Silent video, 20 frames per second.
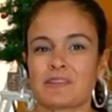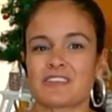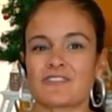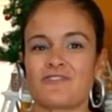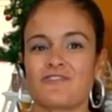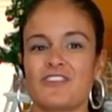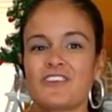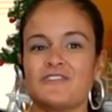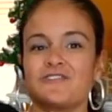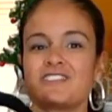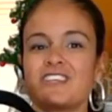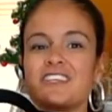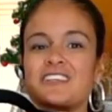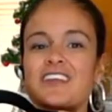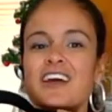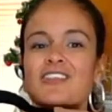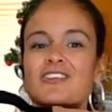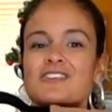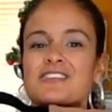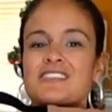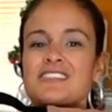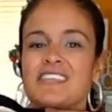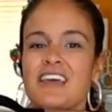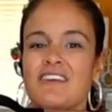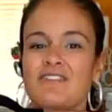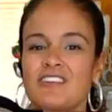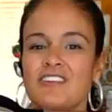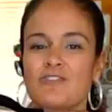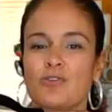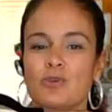of fifteen dollars and
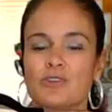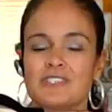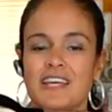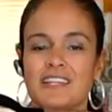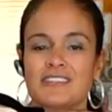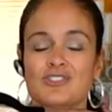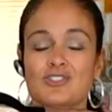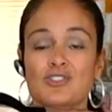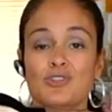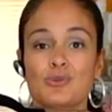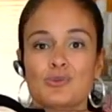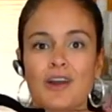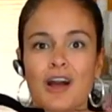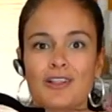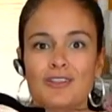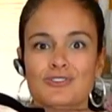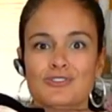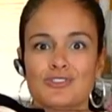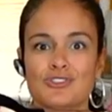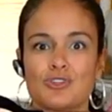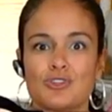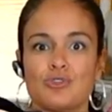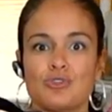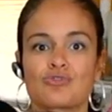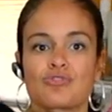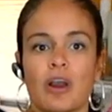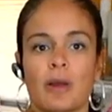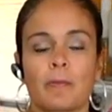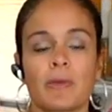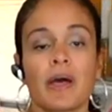seventy-four cents, two colors to choose
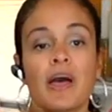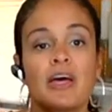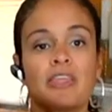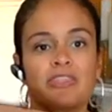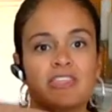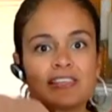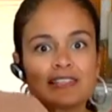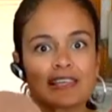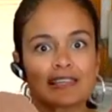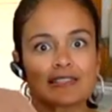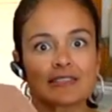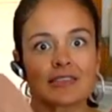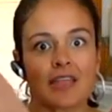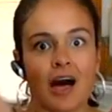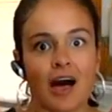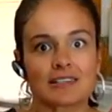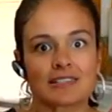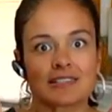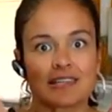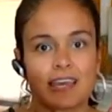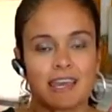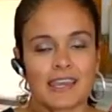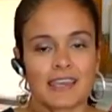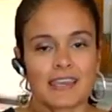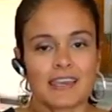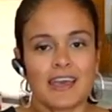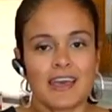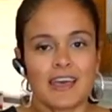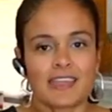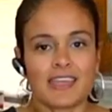from. This is latte
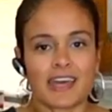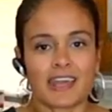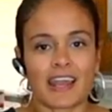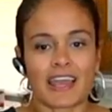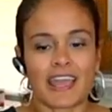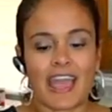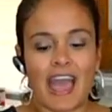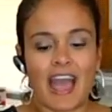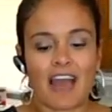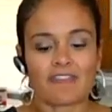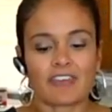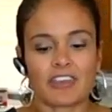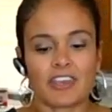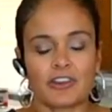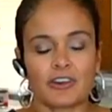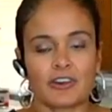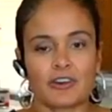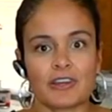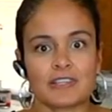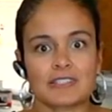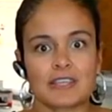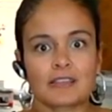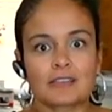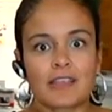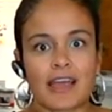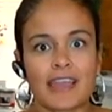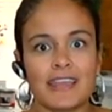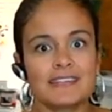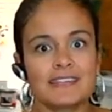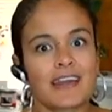that I have here. It's a
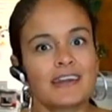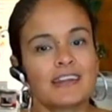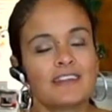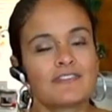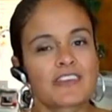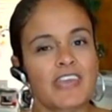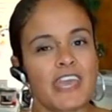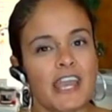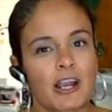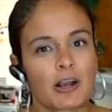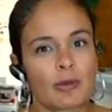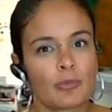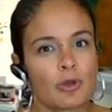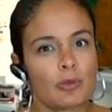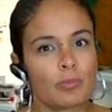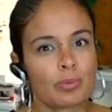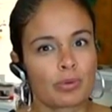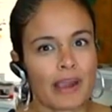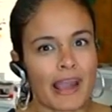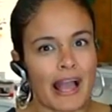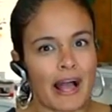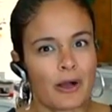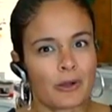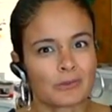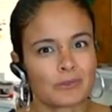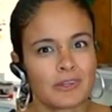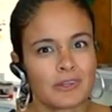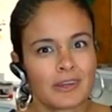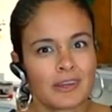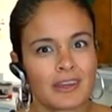light kind of caramel
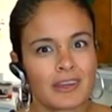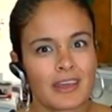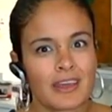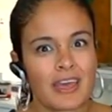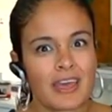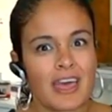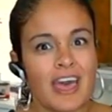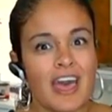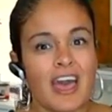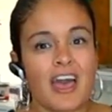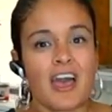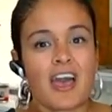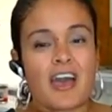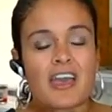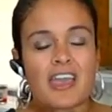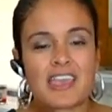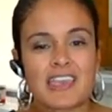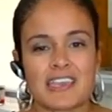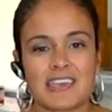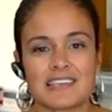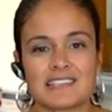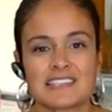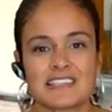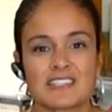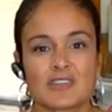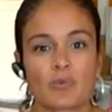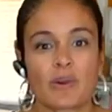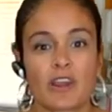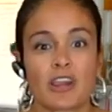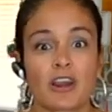brown, easy
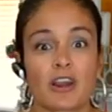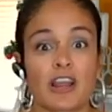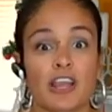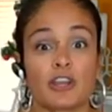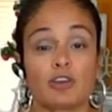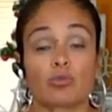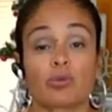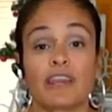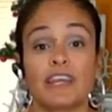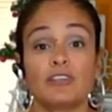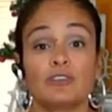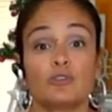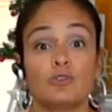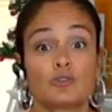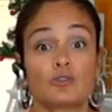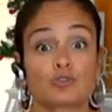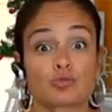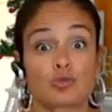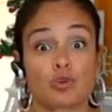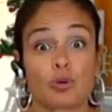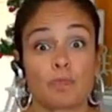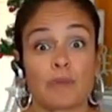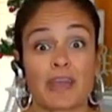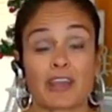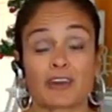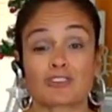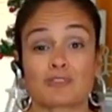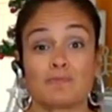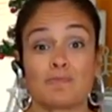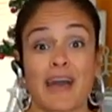to wear, a great neutral,
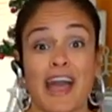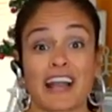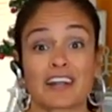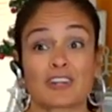pairs back